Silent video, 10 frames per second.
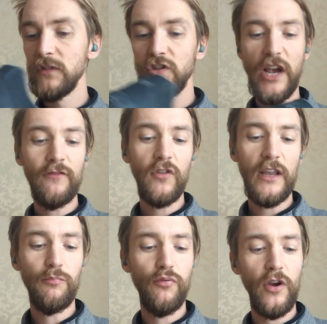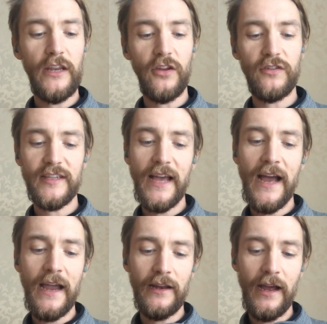generally pretty good
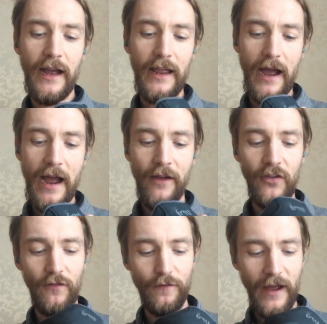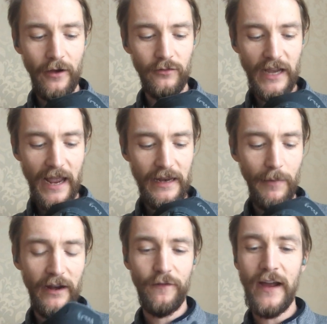design. I haven't found any
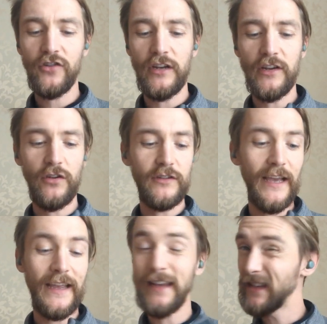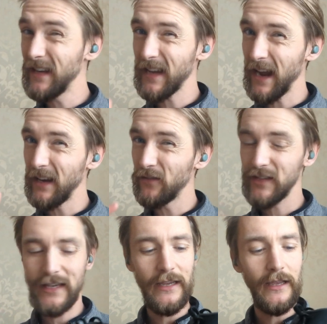manufacturing issues like I did kind of
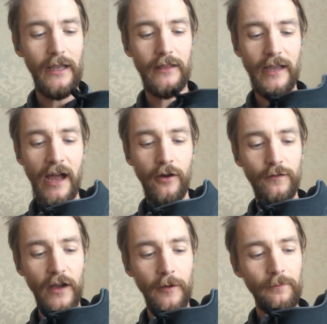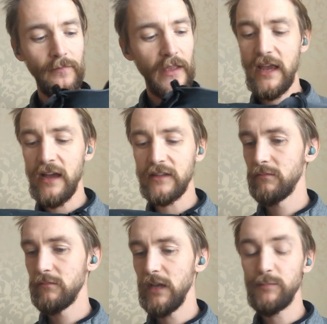see in the Calva. Yeah,
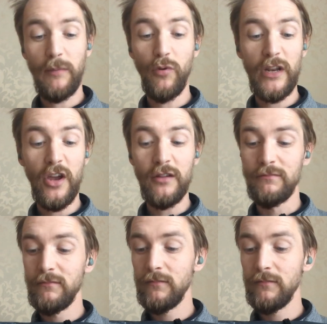it's been pretty good.